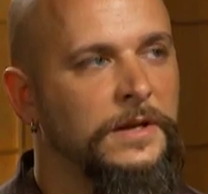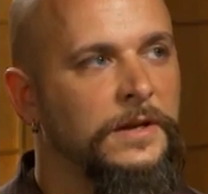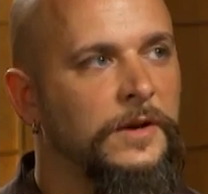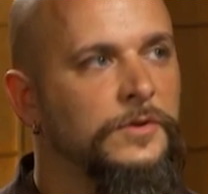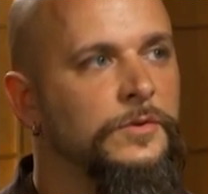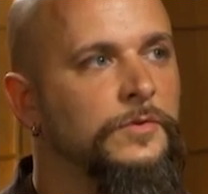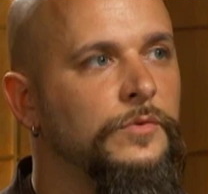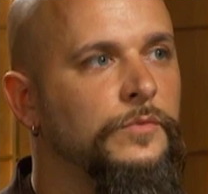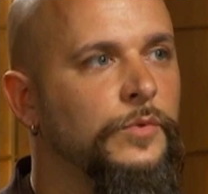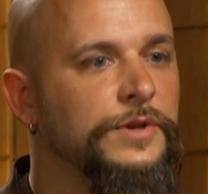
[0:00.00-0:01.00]
Now,
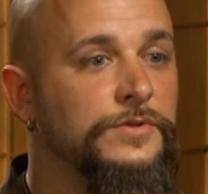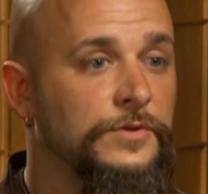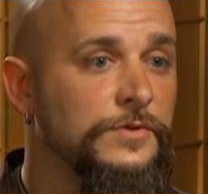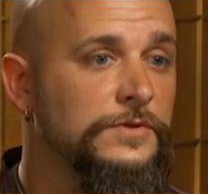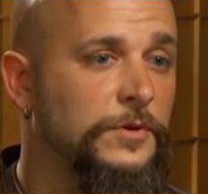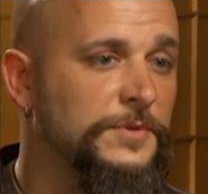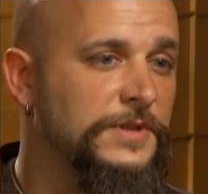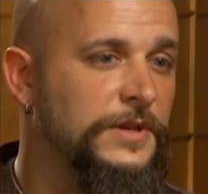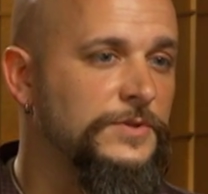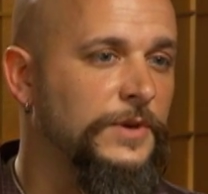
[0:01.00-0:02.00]
you were introduced to
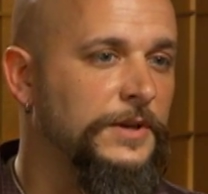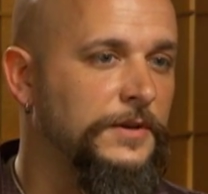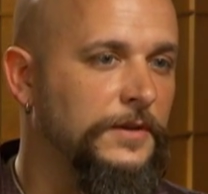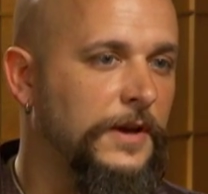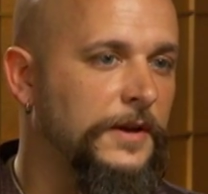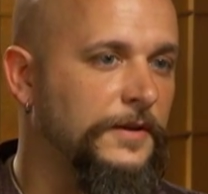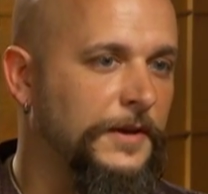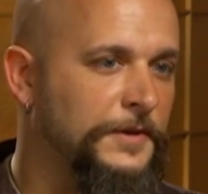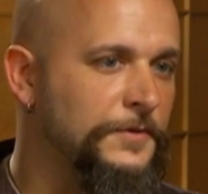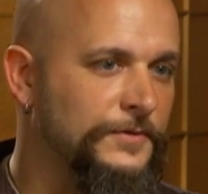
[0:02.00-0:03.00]
homosexuality at
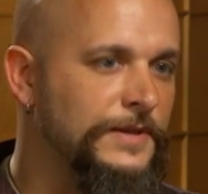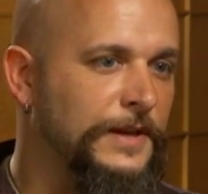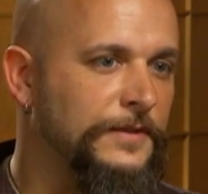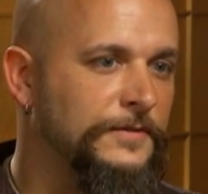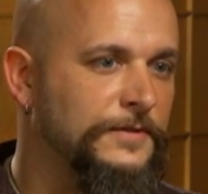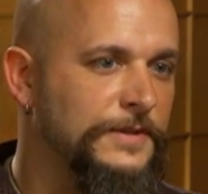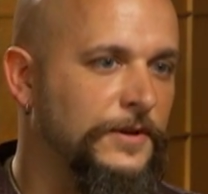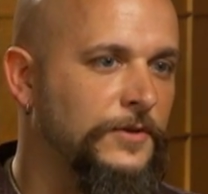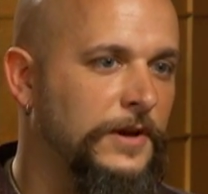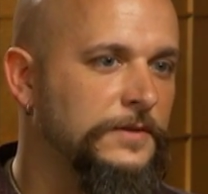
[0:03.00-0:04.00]
like 13, is that
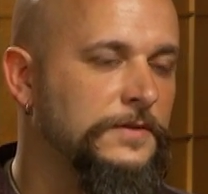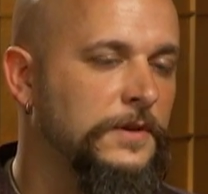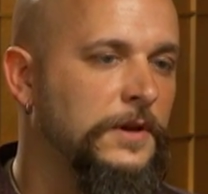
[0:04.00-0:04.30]
correct?